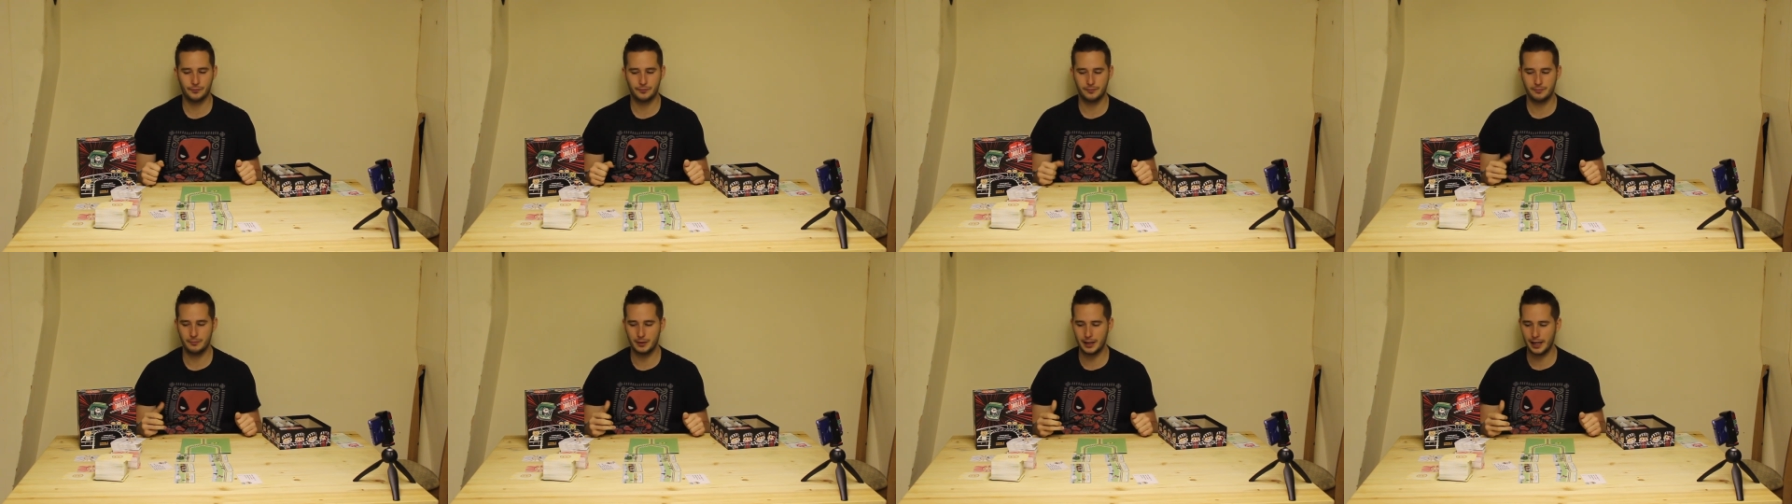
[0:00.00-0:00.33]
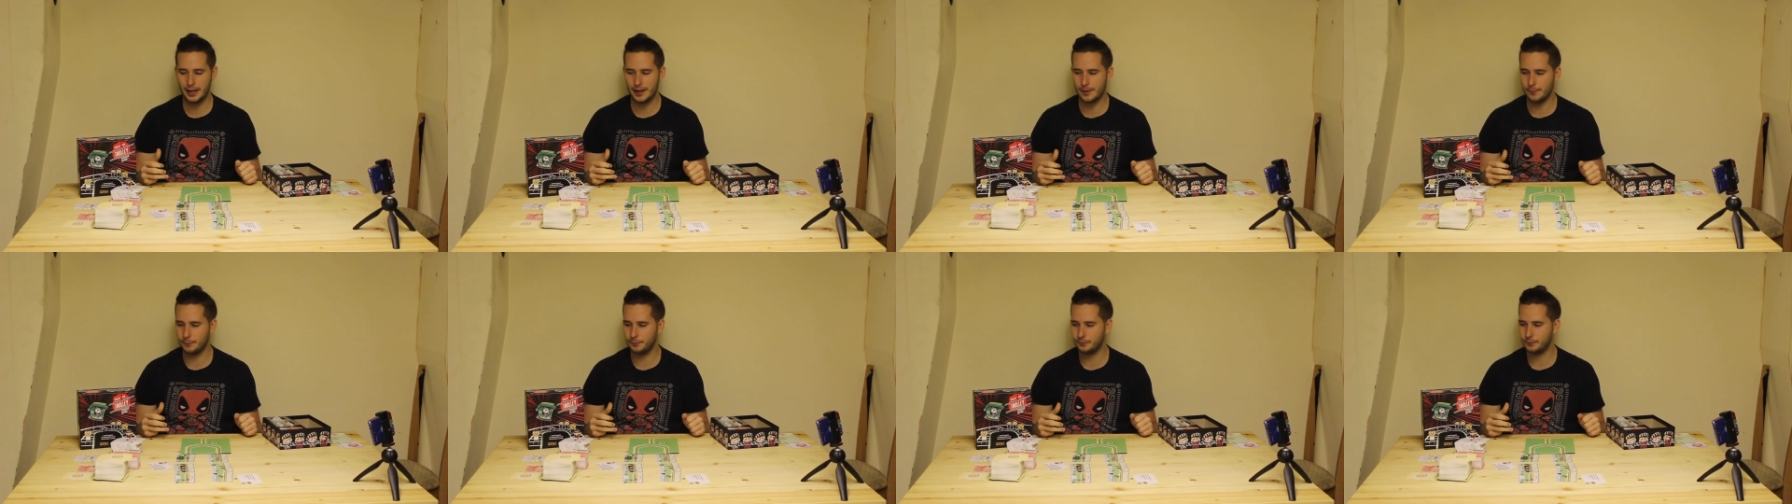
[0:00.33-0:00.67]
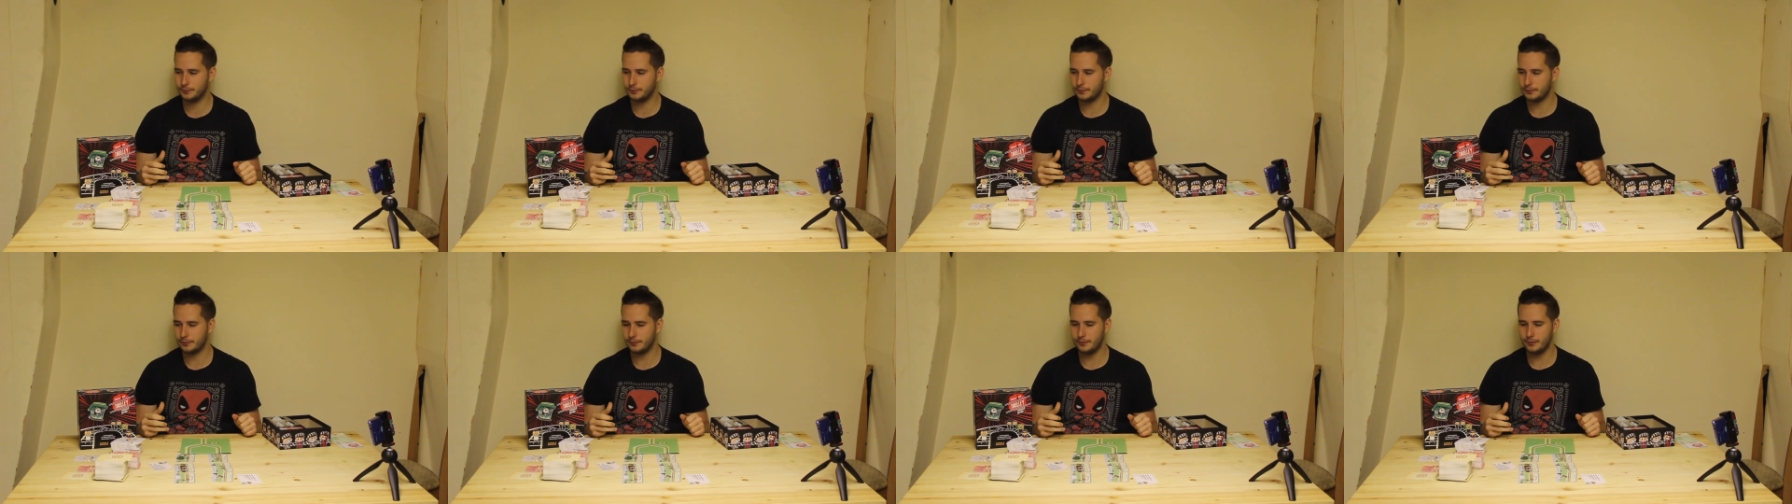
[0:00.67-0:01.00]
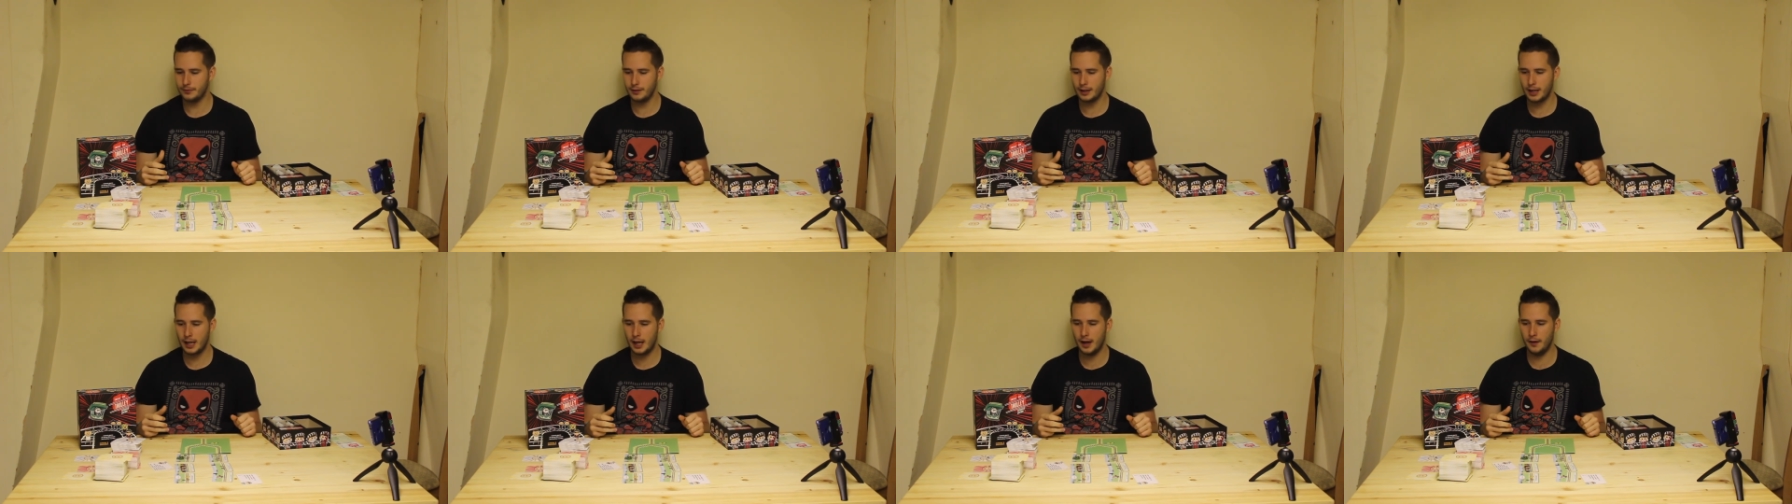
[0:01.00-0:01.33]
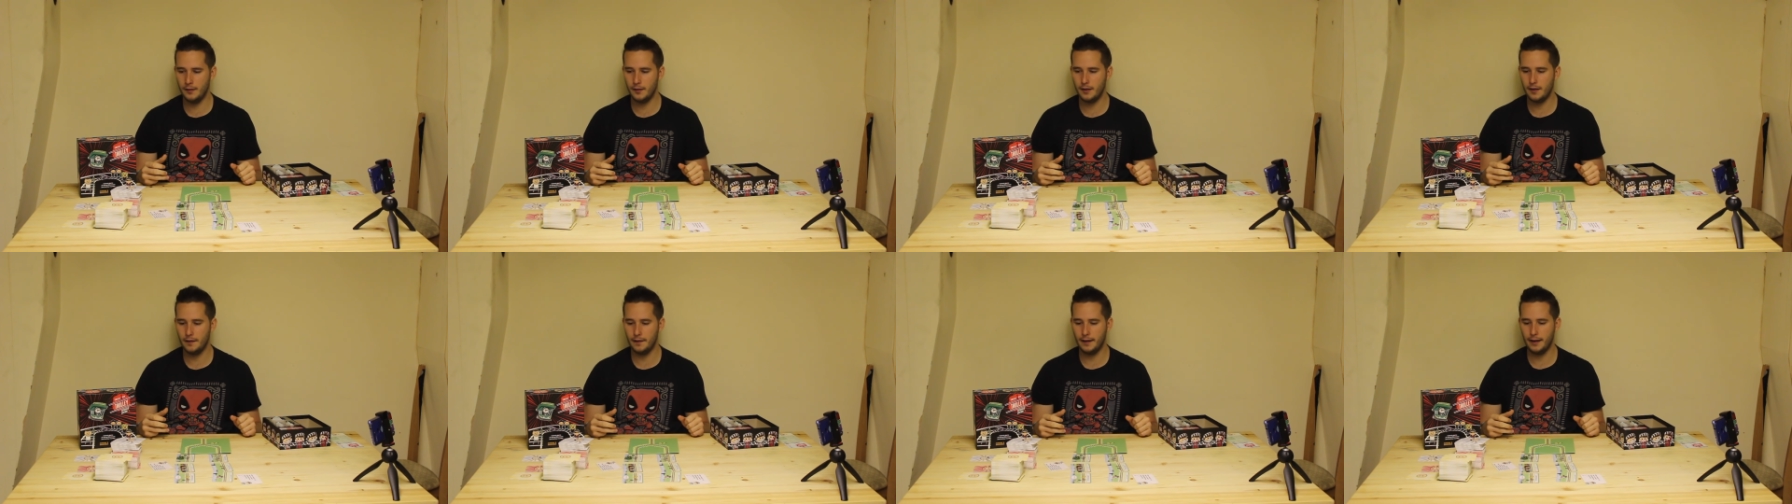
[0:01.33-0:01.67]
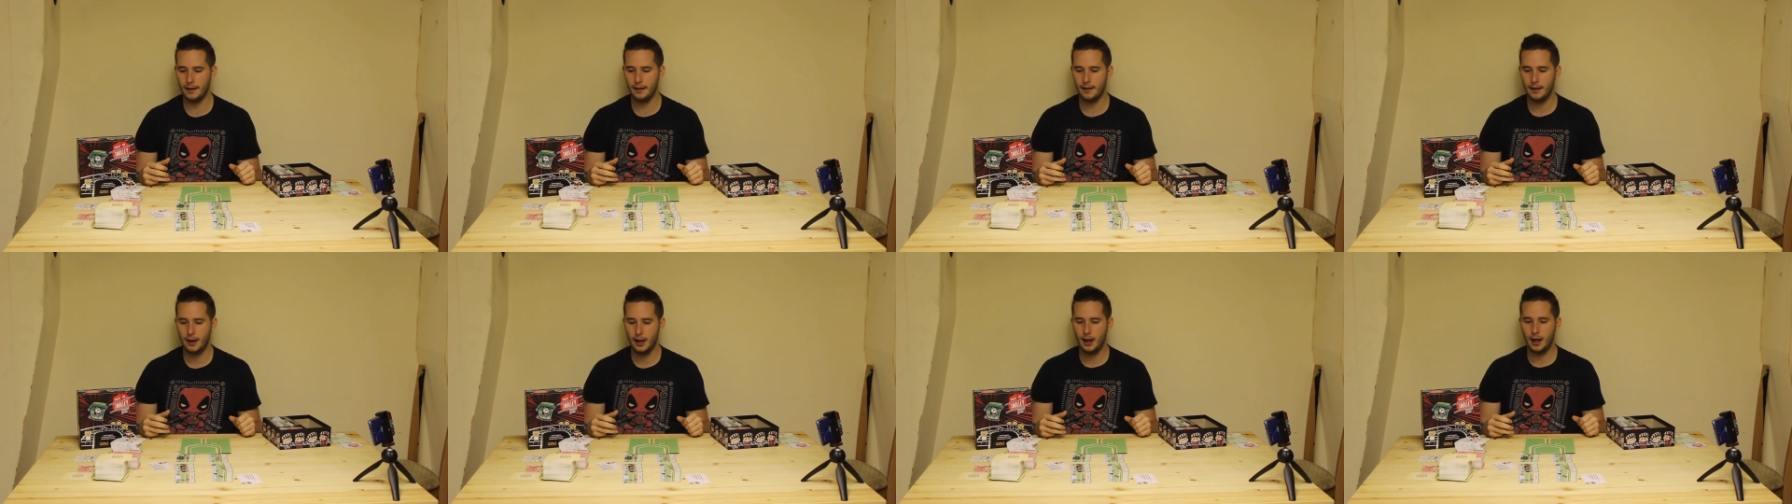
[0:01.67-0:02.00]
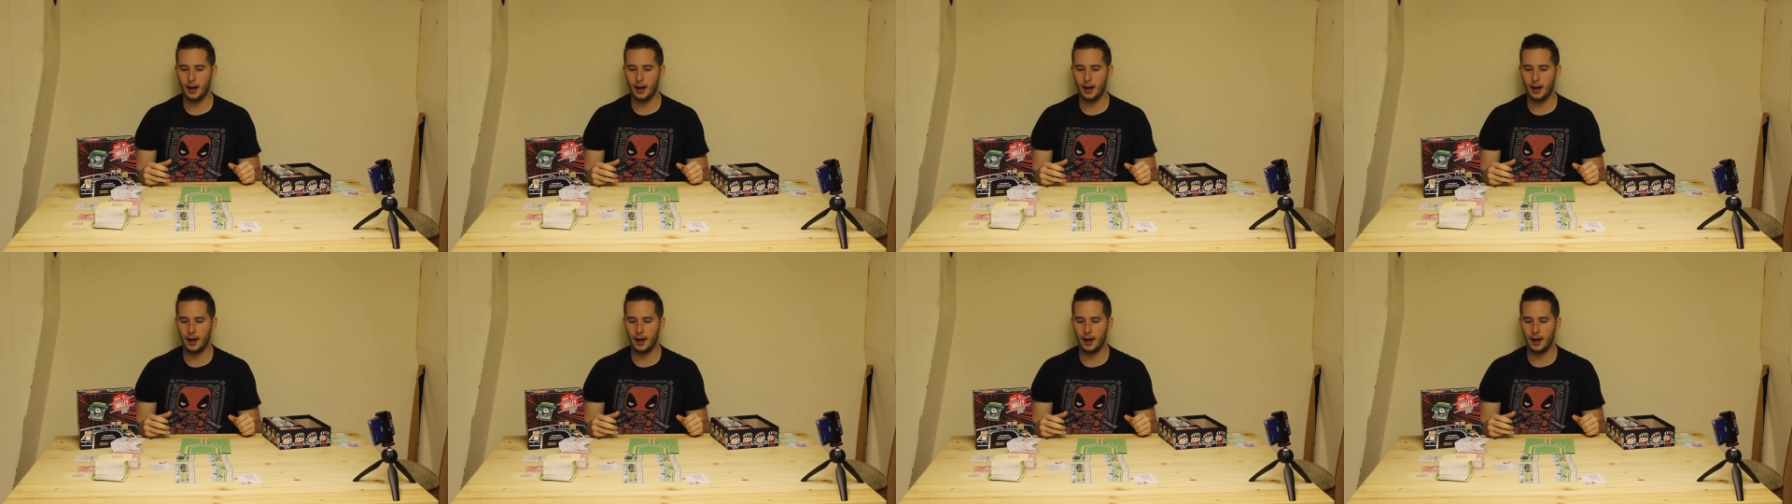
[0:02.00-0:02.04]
but yeah, other than that,